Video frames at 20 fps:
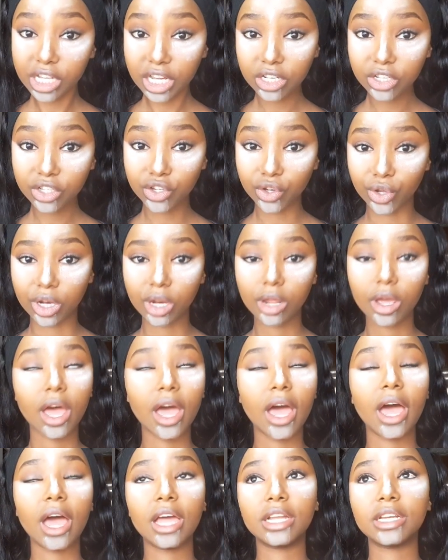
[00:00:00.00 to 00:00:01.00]
skin tone.
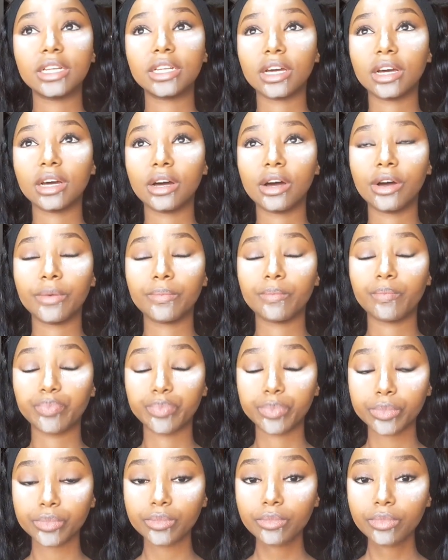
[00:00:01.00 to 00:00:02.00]
And
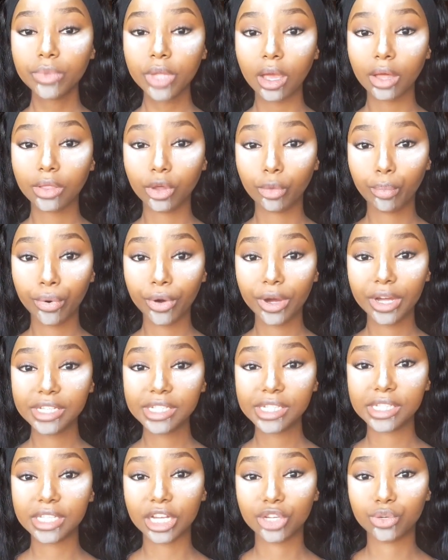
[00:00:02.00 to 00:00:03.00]
the
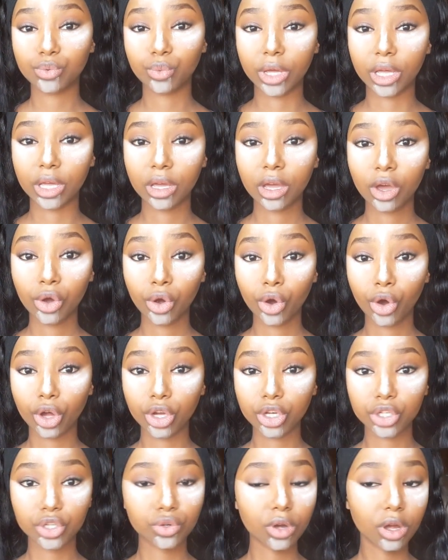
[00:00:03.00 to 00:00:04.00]
points that we
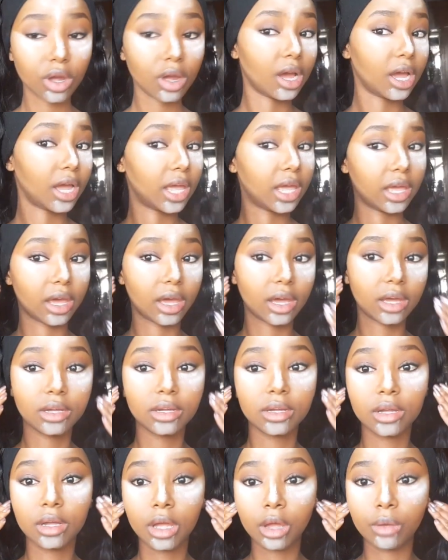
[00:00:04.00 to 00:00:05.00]
contour are
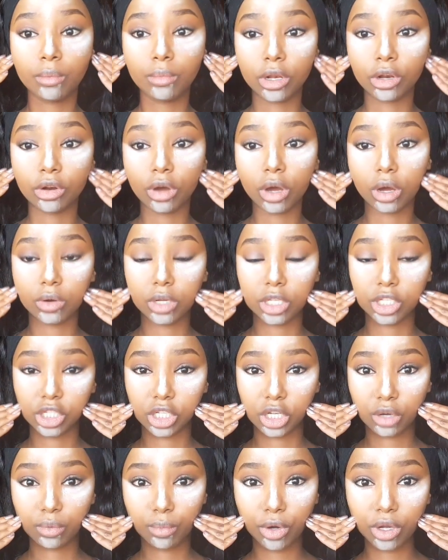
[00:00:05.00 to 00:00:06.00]
here below our
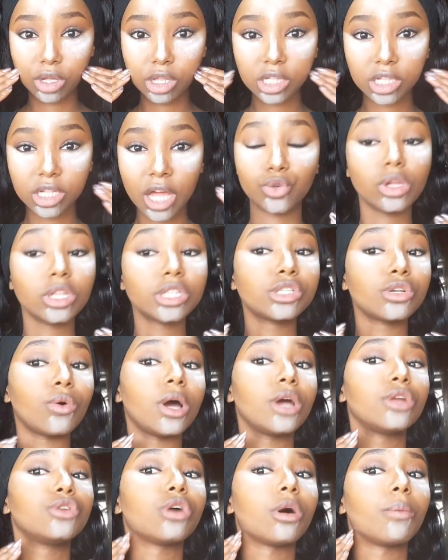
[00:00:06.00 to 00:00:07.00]
cheekbones, and you
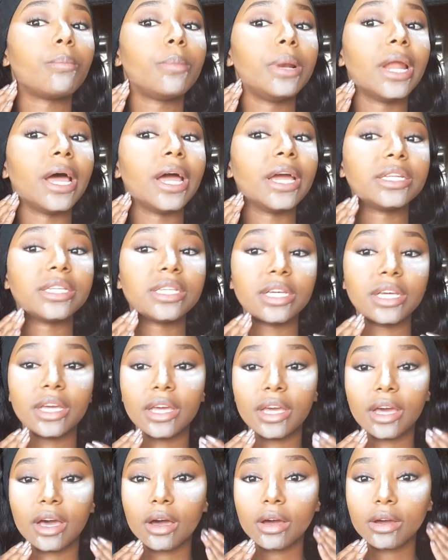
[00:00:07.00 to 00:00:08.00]
also want to apply it
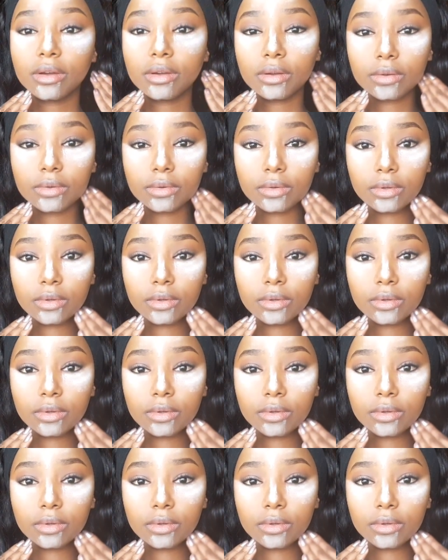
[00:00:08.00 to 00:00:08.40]
here